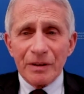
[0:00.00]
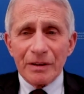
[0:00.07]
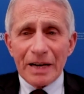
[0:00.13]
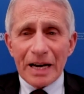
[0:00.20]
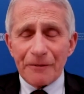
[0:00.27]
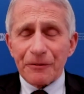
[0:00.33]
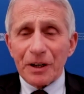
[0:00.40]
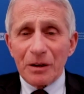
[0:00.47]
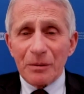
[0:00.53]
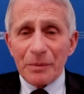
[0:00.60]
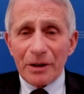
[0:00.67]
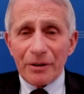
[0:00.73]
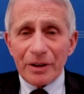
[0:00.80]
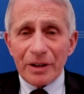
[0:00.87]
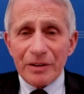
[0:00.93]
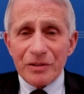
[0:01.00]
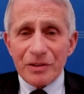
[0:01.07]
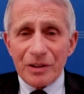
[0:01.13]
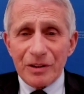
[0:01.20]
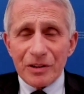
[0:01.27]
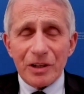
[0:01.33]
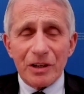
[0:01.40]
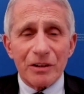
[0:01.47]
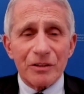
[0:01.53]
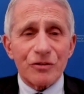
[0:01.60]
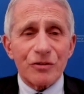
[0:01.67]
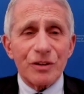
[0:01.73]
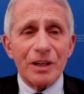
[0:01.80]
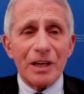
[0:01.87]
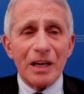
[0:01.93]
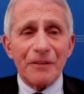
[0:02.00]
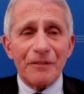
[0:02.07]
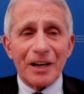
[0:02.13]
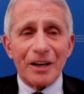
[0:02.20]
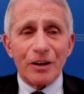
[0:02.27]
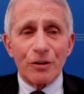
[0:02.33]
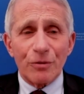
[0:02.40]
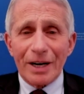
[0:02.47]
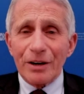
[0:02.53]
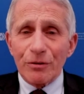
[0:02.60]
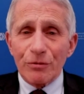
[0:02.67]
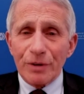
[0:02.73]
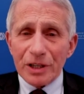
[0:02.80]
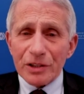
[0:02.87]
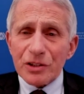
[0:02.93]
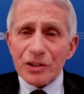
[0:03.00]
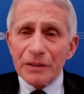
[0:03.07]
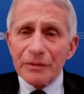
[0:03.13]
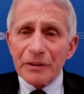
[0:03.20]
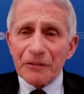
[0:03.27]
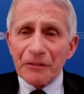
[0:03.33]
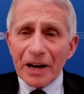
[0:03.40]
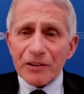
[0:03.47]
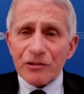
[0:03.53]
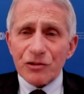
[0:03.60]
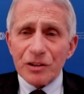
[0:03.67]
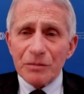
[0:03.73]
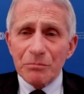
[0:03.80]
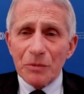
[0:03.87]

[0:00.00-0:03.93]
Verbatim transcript: African Americans in this country have had a greater risk of infection,